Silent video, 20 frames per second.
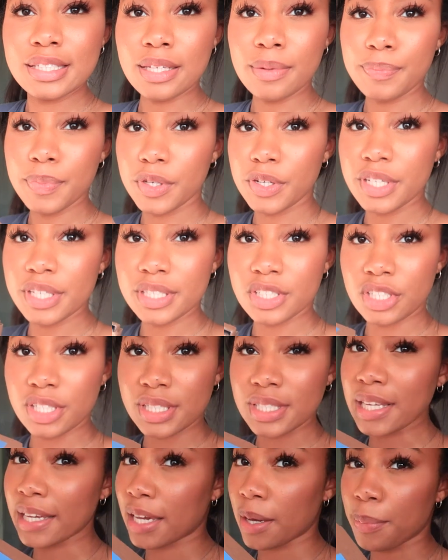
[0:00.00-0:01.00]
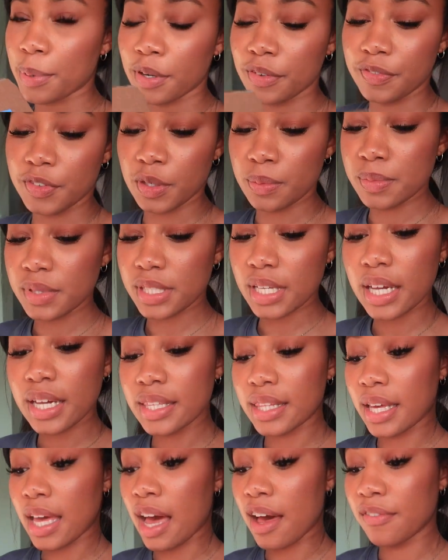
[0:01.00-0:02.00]
Sim Beauty is just like a perfume
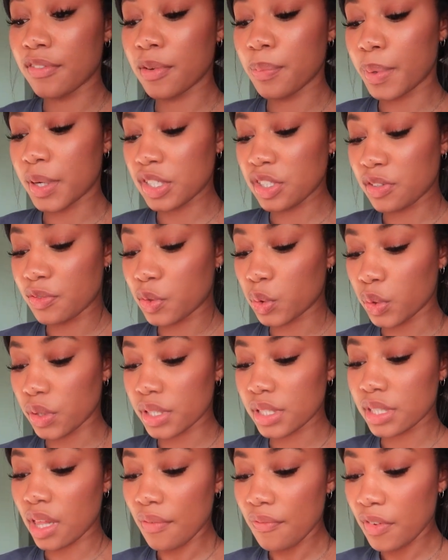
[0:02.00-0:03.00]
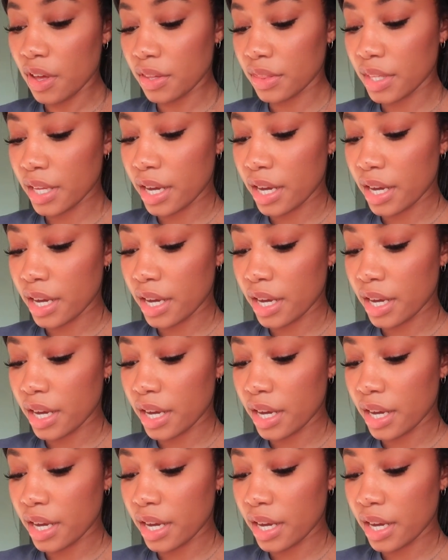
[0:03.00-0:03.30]
site. They have a bunch of cool stuff on